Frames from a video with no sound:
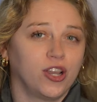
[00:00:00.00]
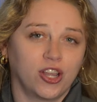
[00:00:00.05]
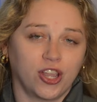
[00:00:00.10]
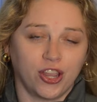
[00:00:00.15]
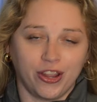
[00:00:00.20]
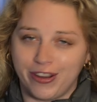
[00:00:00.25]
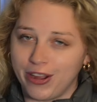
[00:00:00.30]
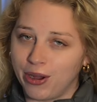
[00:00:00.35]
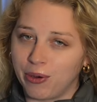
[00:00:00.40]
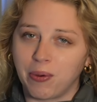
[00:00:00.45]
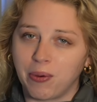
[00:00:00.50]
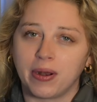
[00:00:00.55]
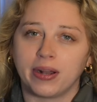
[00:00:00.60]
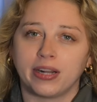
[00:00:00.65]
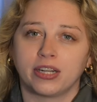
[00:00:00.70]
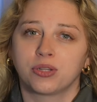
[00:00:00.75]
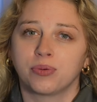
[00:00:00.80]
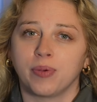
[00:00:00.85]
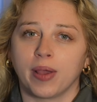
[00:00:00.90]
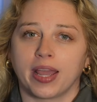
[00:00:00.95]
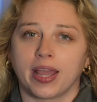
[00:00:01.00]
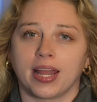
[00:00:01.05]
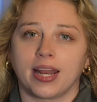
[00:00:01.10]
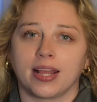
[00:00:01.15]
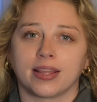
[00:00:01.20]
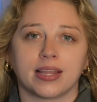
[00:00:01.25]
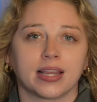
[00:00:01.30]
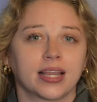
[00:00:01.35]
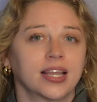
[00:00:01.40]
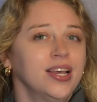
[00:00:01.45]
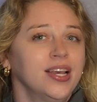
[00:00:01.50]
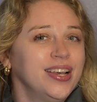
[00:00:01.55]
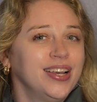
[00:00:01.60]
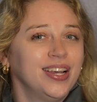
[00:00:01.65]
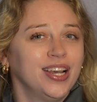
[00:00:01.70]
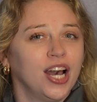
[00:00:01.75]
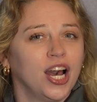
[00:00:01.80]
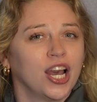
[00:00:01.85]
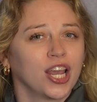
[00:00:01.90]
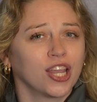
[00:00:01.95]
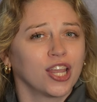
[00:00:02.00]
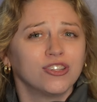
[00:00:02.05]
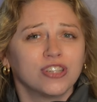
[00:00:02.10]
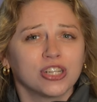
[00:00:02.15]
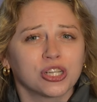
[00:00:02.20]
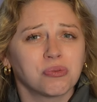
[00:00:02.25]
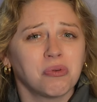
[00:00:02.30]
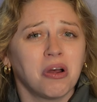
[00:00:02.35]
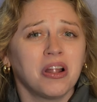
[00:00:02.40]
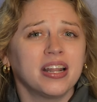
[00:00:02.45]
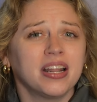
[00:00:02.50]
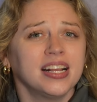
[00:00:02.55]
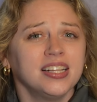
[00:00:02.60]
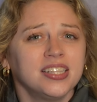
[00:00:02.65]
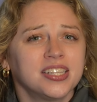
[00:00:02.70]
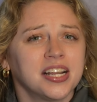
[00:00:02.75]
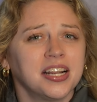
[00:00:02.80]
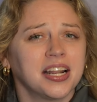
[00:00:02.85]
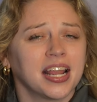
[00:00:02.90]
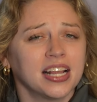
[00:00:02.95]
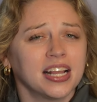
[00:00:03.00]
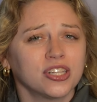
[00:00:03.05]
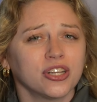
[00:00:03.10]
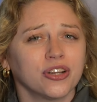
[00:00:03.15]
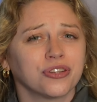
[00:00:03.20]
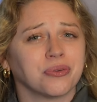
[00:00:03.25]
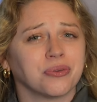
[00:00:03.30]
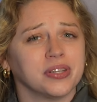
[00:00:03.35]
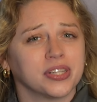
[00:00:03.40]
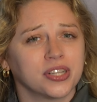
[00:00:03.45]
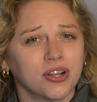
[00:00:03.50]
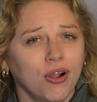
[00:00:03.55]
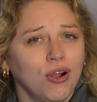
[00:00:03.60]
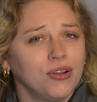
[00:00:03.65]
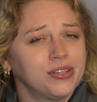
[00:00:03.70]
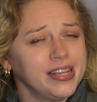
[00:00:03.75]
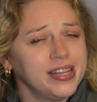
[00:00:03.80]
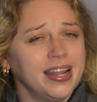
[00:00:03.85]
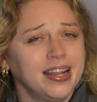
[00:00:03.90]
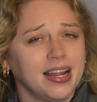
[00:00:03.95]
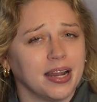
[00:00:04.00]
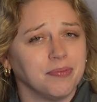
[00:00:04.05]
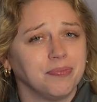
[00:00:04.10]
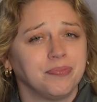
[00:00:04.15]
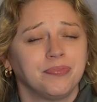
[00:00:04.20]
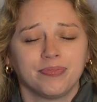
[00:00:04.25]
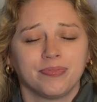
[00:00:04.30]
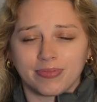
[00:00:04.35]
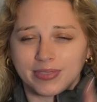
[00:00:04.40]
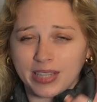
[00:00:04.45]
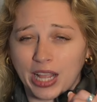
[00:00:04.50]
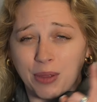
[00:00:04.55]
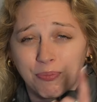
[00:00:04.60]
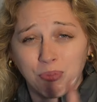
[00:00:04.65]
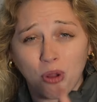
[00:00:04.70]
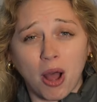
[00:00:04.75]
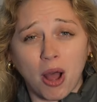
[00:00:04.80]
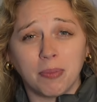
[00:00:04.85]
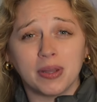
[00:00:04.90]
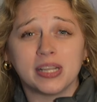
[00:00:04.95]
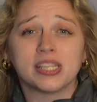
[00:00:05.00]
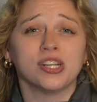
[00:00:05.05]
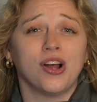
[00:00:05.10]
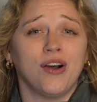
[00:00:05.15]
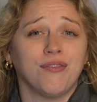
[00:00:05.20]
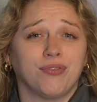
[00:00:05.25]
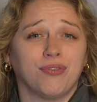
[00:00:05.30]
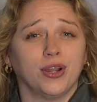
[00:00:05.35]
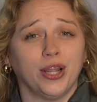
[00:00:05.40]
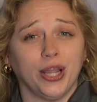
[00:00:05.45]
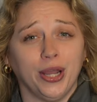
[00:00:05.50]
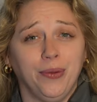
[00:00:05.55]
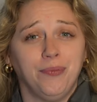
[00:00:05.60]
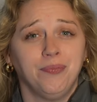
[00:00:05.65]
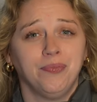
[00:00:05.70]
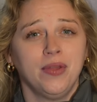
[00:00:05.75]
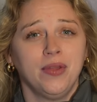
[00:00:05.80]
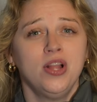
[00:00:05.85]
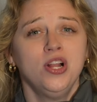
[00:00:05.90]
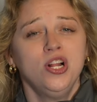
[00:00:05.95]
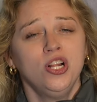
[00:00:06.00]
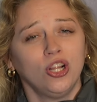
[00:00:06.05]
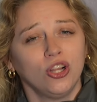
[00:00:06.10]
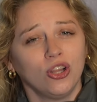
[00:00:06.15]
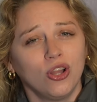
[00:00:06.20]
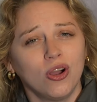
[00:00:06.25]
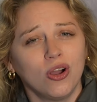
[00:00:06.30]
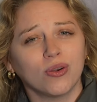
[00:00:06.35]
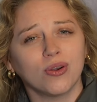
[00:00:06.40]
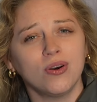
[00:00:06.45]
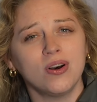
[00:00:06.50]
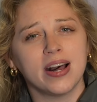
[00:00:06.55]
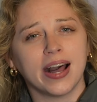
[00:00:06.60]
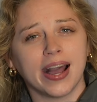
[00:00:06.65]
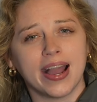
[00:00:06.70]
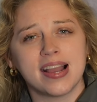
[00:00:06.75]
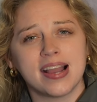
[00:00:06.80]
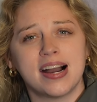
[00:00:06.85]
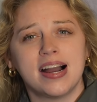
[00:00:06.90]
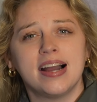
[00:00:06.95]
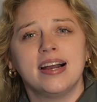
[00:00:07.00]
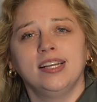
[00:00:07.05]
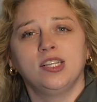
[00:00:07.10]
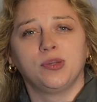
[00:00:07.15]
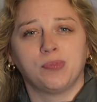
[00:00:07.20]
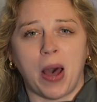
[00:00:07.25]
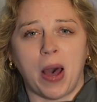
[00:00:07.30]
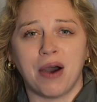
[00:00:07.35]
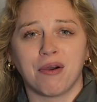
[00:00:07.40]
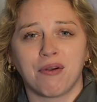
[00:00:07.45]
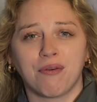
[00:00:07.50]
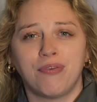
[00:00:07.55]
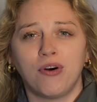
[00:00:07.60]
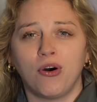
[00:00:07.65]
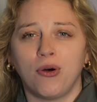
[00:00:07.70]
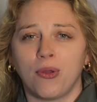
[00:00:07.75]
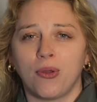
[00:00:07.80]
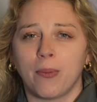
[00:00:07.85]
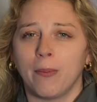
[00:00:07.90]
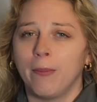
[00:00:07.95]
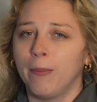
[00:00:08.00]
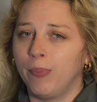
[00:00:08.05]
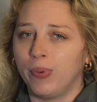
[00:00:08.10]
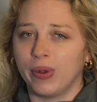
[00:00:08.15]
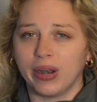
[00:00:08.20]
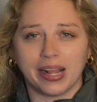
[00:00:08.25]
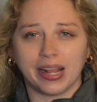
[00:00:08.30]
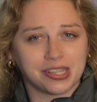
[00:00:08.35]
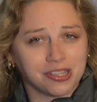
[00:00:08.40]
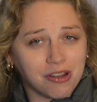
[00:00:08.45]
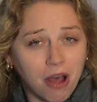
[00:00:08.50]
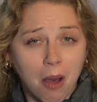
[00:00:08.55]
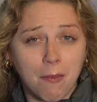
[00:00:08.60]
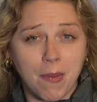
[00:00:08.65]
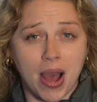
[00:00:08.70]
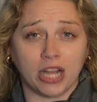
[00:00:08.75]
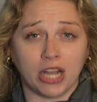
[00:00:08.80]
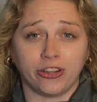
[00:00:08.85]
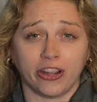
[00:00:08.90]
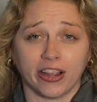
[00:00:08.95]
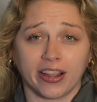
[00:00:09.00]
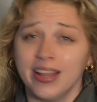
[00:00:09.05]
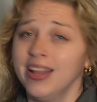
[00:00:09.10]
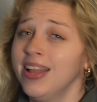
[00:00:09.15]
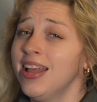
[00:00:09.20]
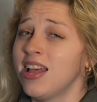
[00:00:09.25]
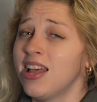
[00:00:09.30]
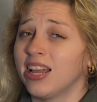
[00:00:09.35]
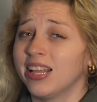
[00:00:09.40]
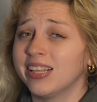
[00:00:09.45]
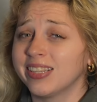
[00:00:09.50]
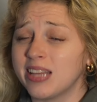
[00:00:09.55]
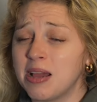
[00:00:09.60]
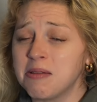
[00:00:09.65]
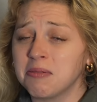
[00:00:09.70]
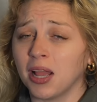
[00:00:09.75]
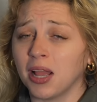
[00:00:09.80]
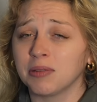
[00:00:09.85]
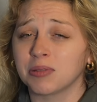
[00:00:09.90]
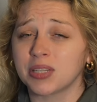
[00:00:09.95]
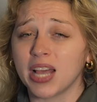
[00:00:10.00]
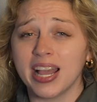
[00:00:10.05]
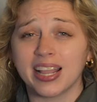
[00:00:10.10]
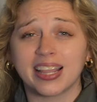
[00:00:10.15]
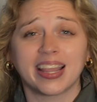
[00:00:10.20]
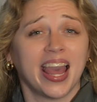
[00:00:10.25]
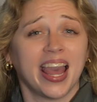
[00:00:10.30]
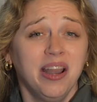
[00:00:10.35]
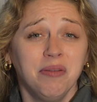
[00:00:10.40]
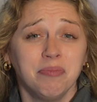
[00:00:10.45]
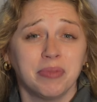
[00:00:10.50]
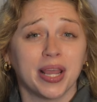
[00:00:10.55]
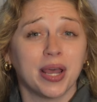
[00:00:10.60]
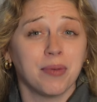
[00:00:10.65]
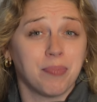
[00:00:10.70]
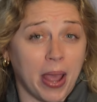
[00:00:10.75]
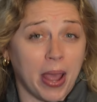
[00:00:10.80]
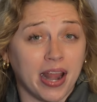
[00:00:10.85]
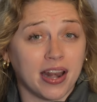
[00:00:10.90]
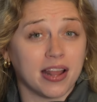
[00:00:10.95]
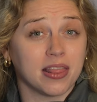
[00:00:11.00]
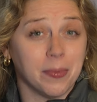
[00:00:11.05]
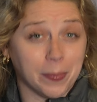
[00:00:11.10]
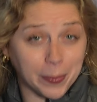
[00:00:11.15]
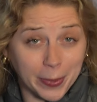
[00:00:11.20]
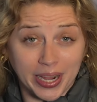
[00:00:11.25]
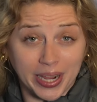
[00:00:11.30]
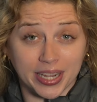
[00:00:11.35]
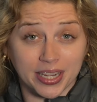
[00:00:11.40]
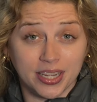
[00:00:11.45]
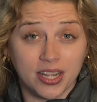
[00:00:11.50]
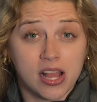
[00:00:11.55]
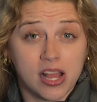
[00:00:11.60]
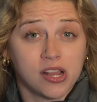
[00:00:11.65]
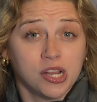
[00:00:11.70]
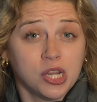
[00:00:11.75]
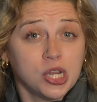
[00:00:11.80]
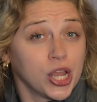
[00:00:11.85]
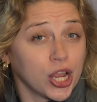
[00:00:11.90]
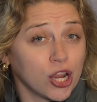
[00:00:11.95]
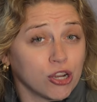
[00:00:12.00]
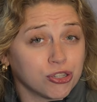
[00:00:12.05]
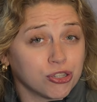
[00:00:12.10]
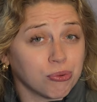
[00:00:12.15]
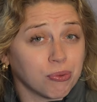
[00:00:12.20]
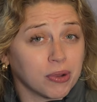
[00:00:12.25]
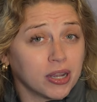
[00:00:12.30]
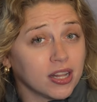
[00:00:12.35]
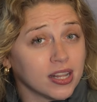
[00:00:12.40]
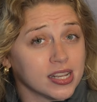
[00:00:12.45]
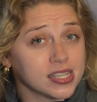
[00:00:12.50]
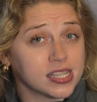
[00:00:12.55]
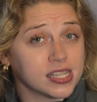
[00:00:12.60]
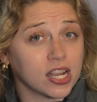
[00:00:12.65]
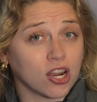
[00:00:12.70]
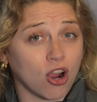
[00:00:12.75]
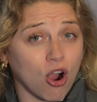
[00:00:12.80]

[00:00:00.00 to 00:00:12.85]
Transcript: You don't want to tweak anything. You just want instant answers with zero setup. It probably is not for you. Local AI is powerful, but it's not magic, and sometimes it can be a pain in the butt. Here's a realistic